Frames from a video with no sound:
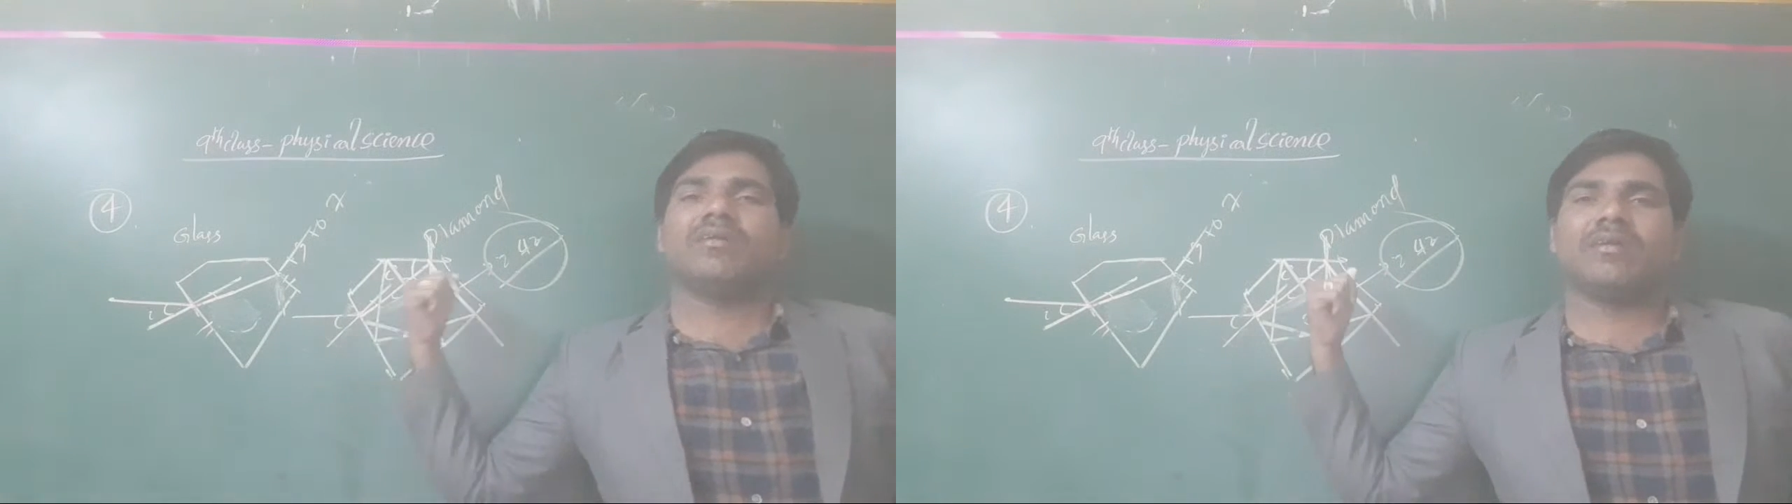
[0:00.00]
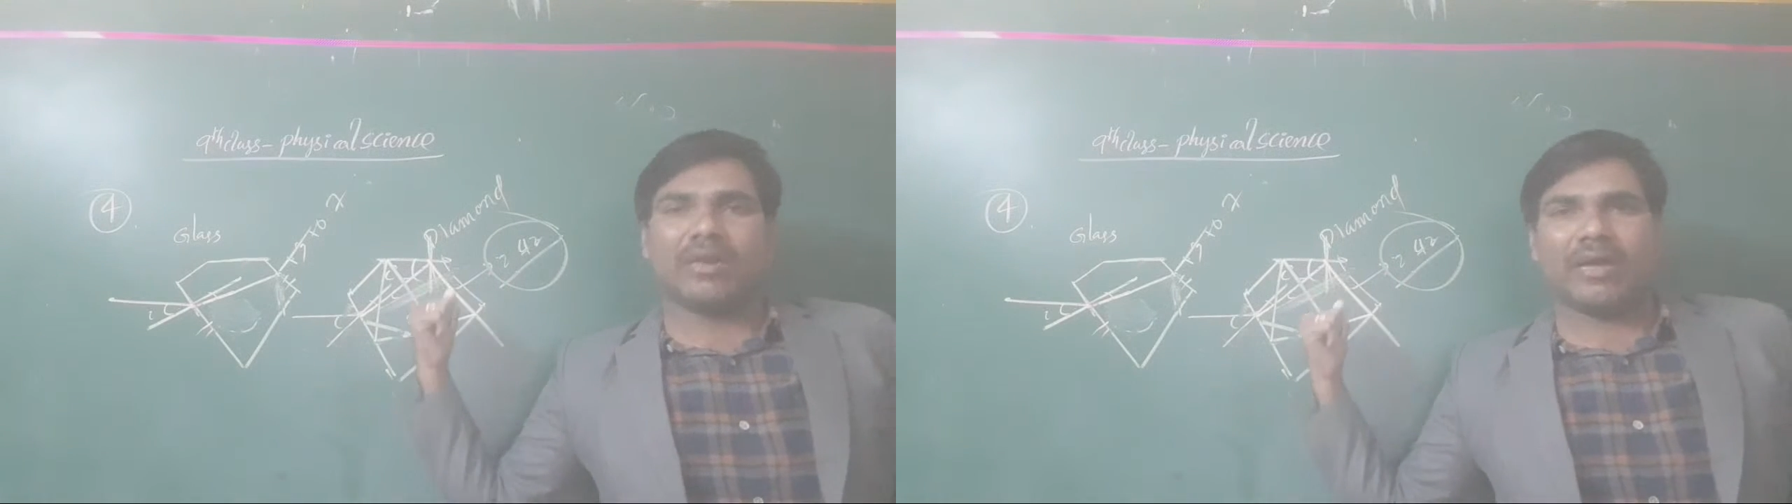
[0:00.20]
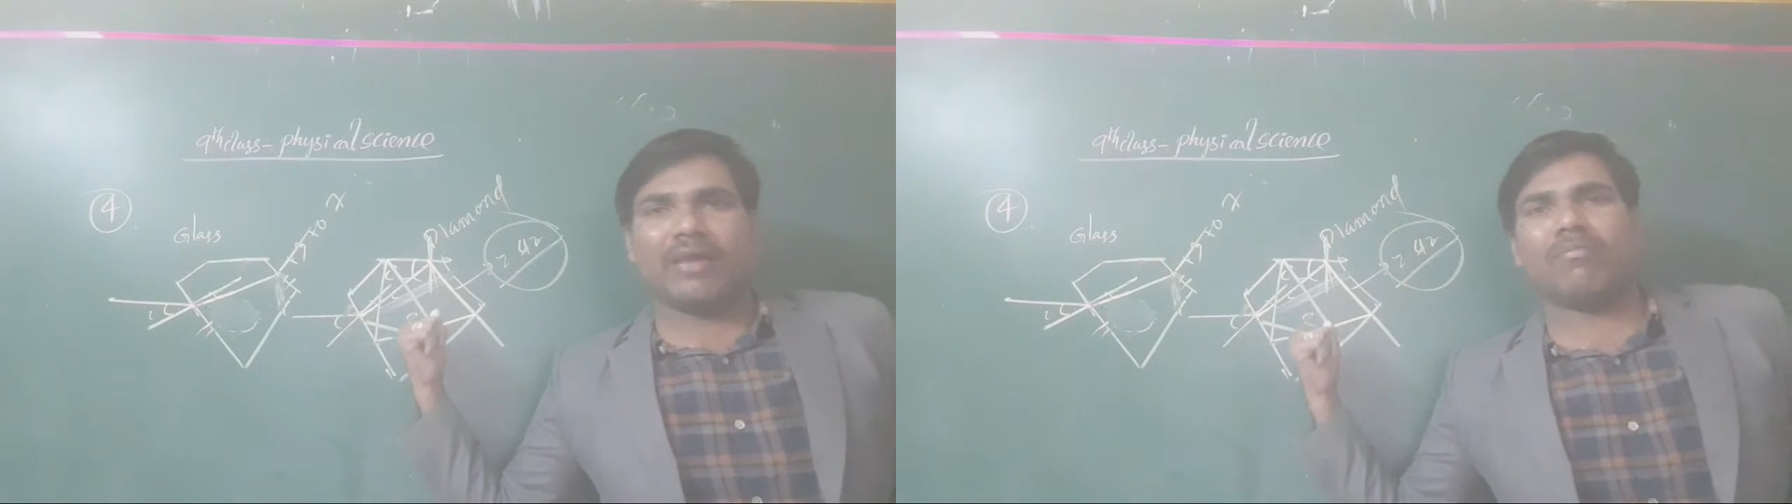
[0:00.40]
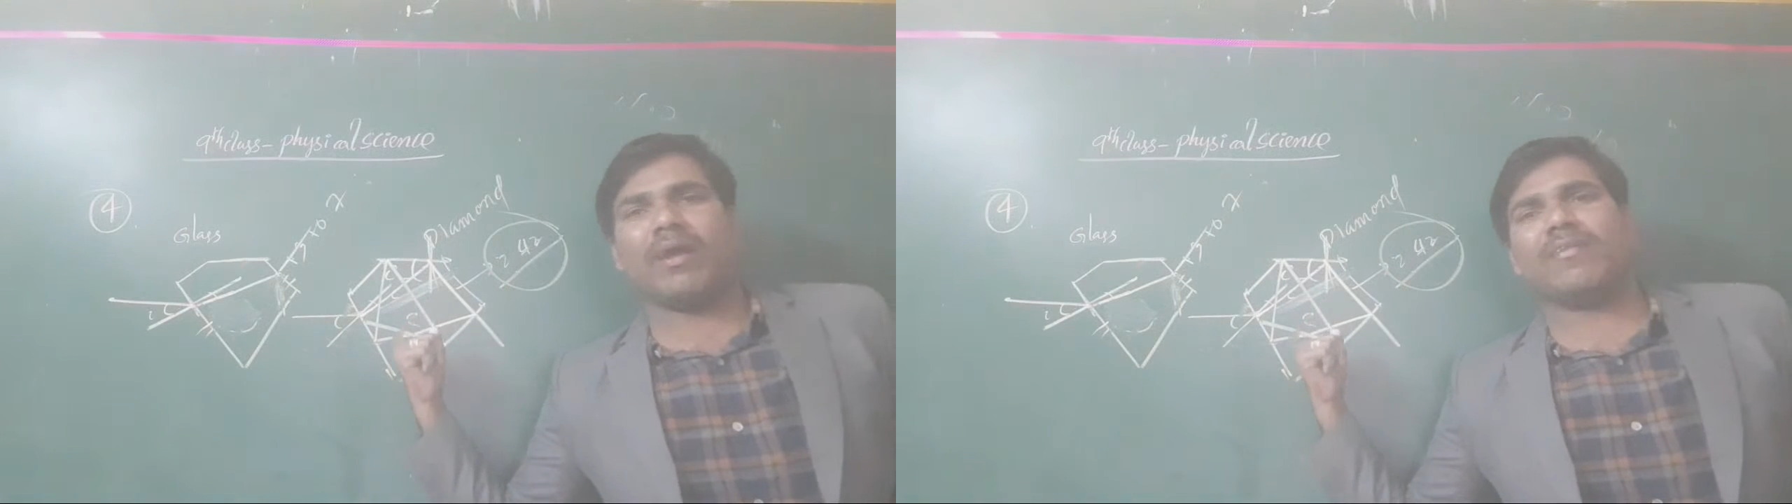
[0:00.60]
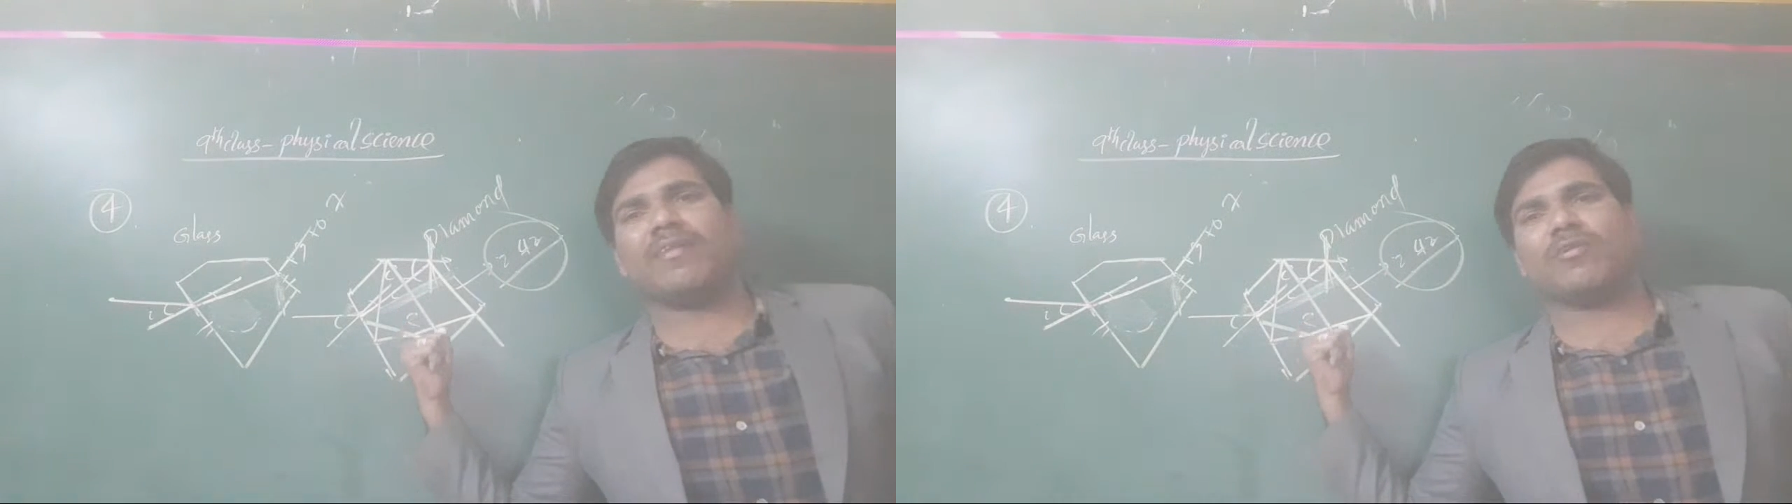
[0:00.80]
in the
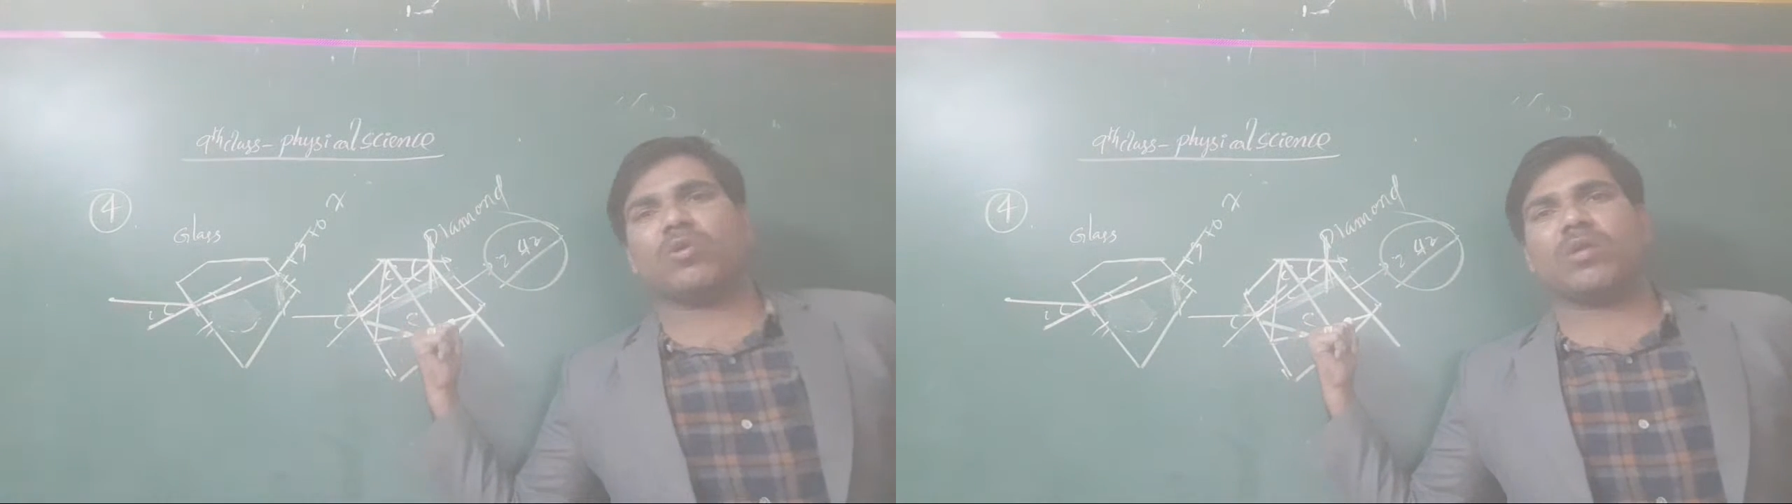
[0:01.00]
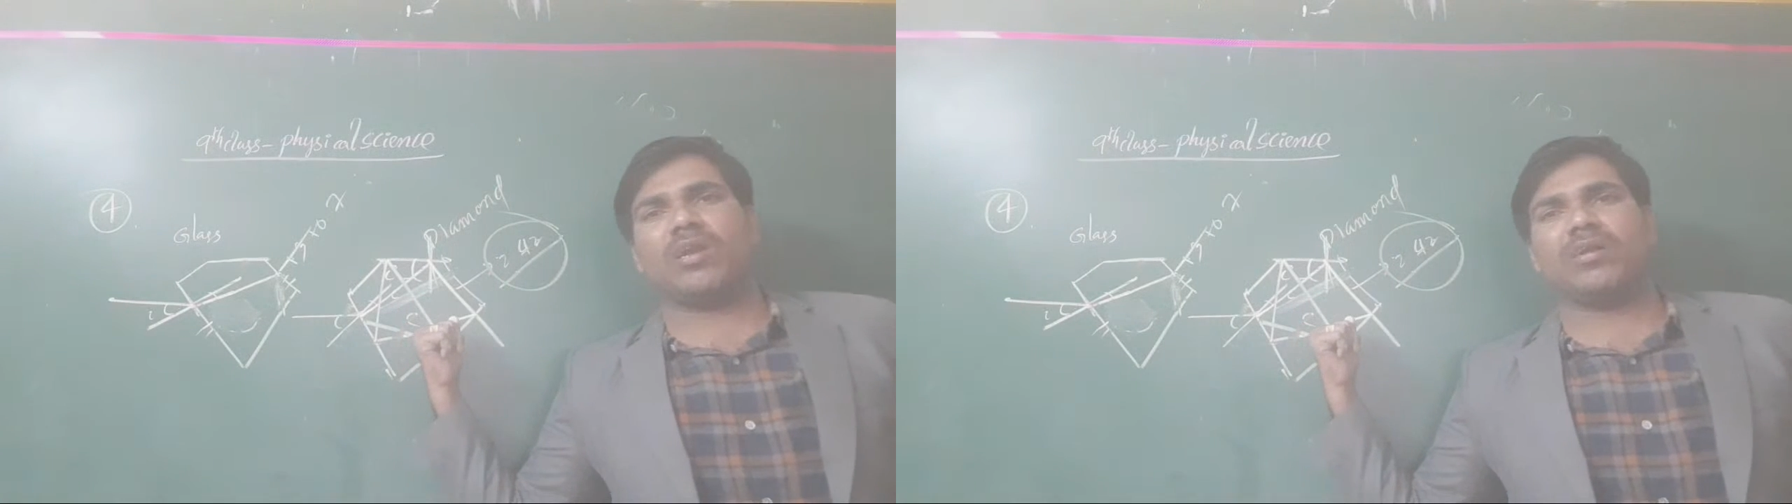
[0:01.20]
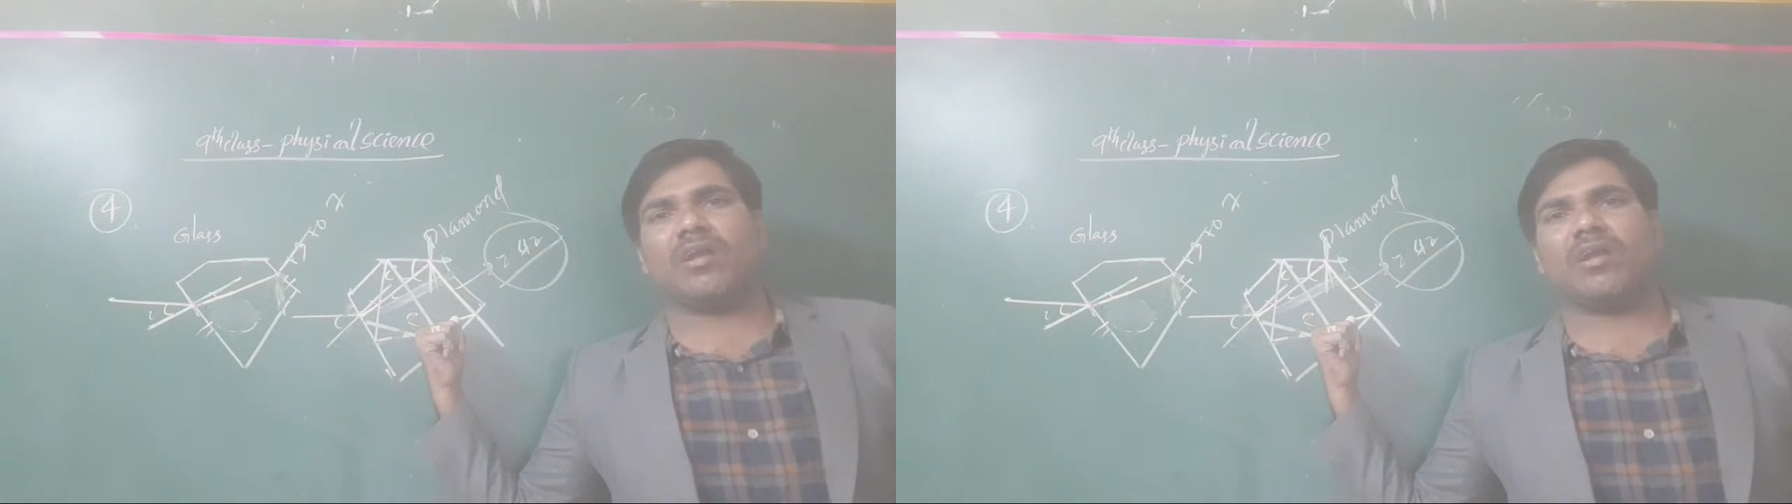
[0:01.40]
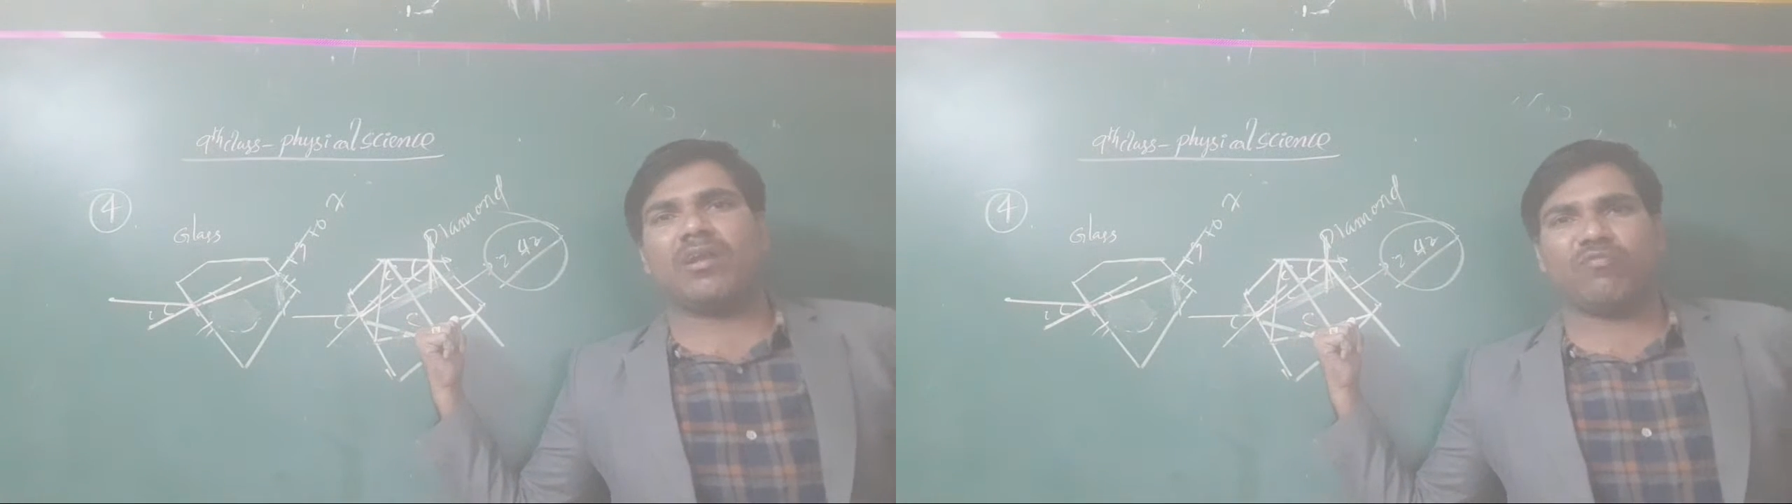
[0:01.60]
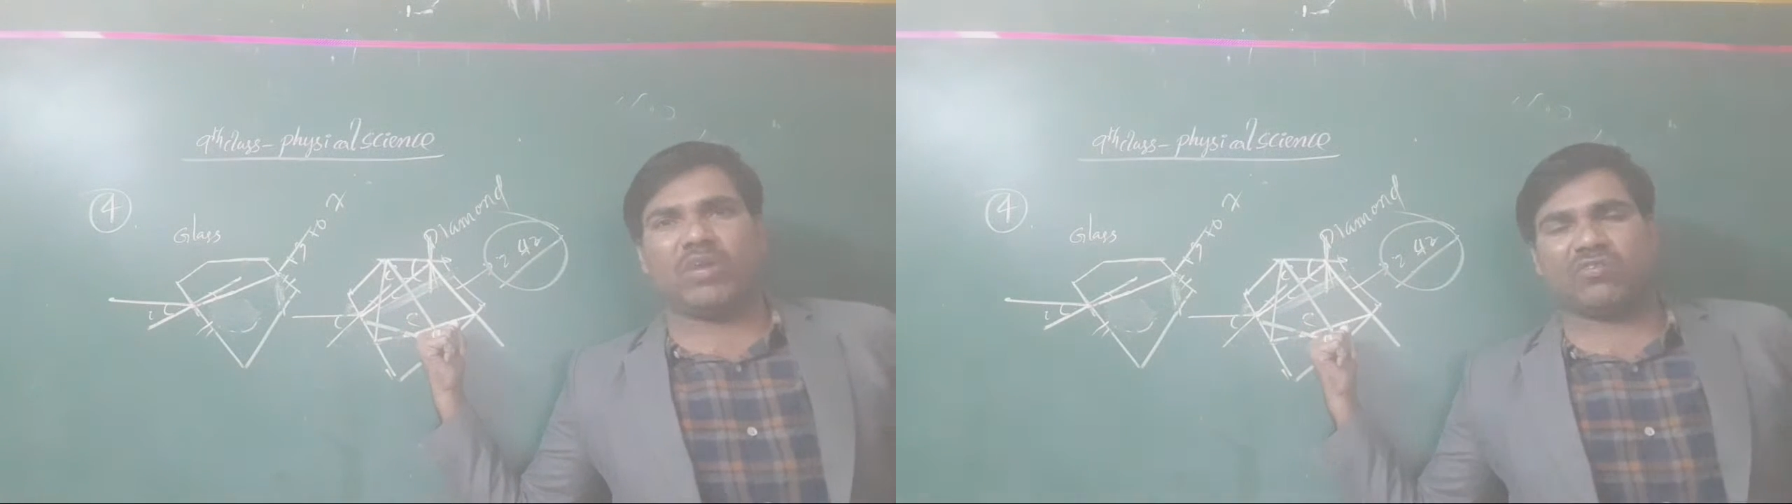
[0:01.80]
diamond the total internal
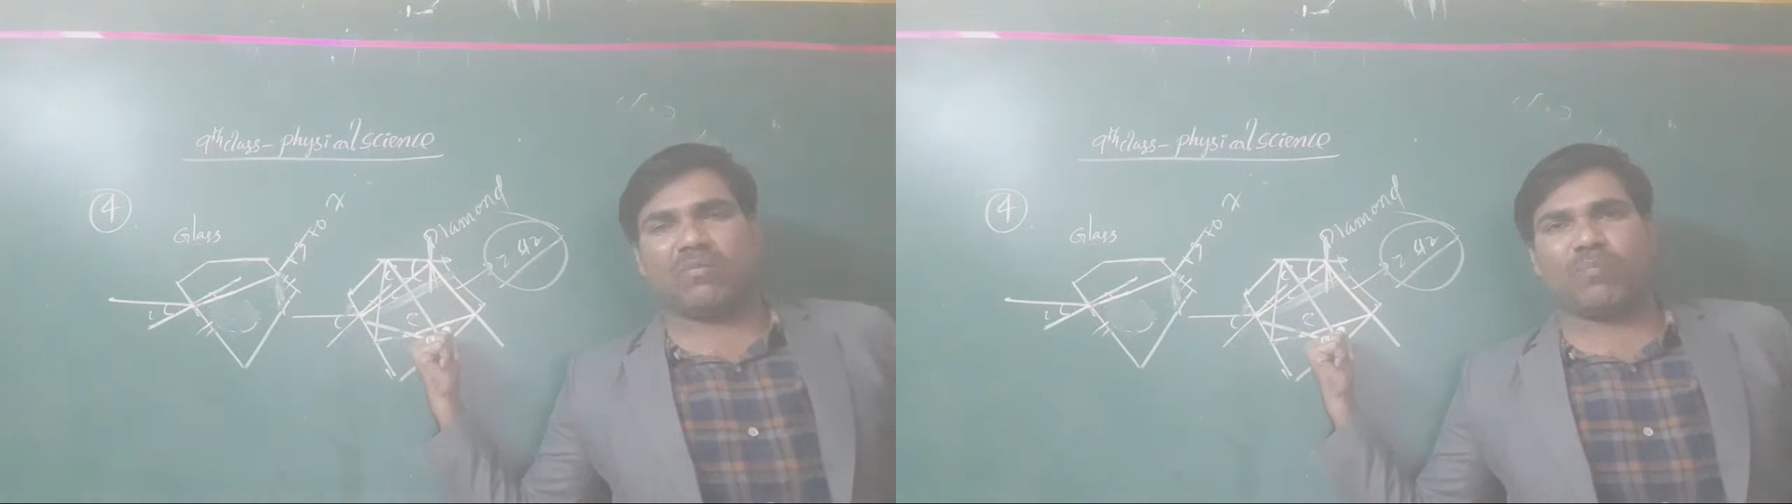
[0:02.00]
reflection